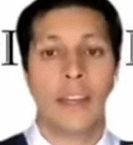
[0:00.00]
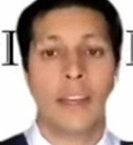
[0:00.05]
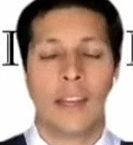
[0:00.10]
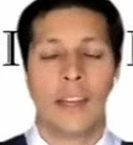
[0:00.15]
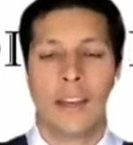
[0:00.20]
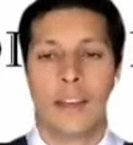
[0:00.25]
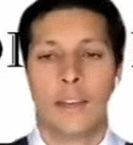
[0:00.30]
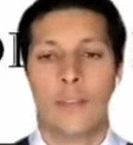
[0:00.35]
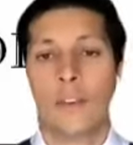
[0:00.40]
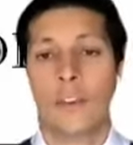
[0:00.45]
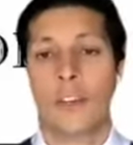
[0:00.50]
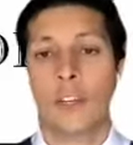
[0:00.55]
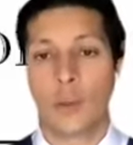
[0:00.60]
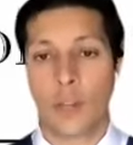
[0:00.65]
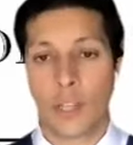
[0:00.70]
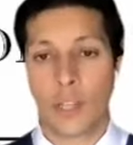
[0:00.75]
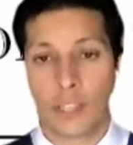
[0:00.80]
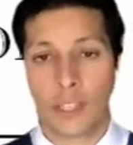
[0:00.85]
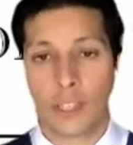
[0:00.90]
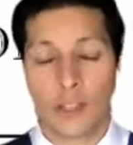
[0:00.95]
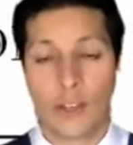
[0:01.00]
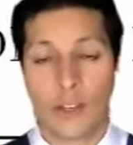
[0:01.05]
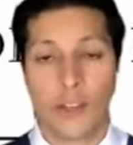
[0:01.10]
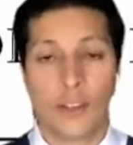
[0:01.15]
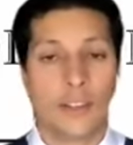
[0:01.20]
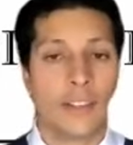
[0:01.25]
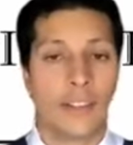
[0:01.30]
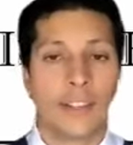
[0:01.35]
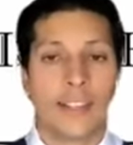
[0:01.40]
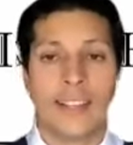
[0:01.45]
and I very quickly
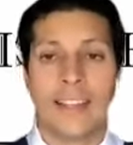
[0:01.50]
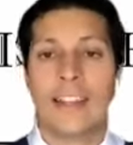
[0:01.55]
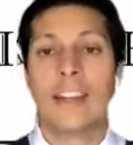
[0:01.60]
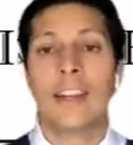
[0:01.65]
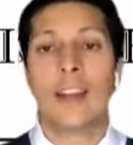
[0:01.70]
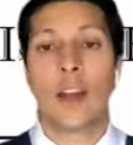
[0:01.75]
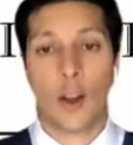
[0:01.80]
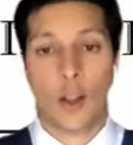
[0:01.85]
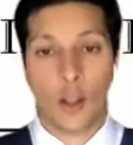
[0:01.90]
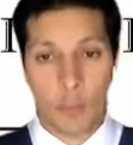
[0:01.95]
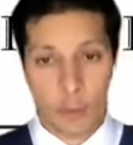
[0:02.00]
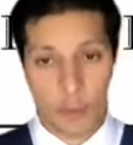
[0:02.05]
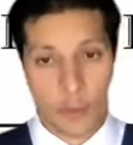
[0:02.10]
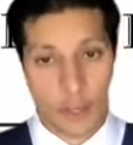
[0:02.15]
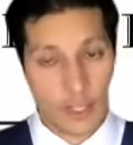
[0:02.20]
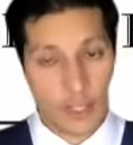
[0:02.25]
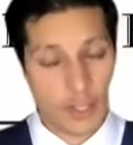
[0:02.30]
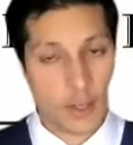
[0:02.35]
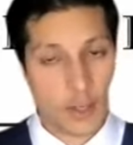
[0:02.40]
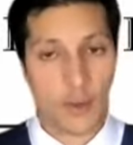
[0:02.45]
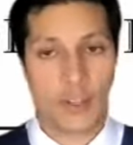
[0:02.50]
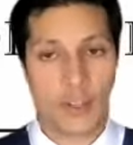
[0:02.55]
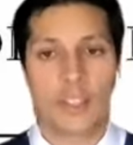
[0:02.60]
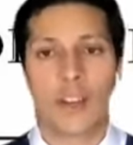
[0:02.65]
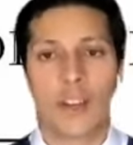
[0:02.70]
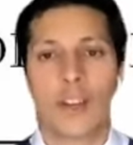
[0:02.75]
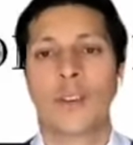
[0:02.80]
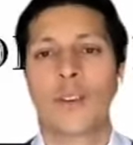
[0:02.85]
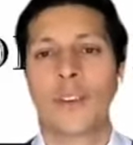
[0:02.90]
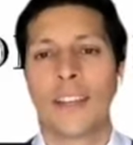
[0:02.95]
learned not all immigration courts
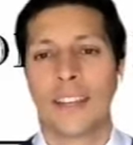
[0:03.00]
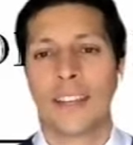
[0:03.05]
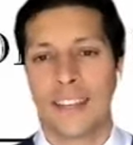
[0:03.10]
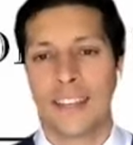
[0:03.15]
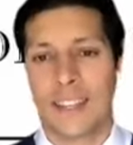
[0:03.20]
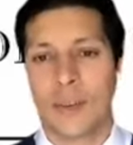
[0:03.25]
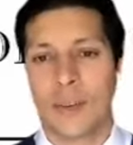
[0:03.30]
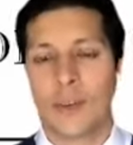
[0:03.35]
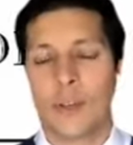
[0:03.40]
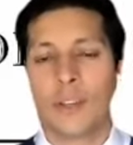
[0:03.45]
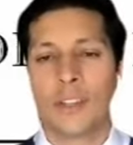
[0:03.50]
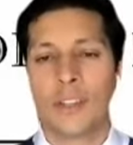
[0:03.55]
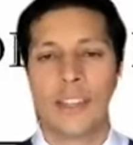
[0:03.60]
are created equal.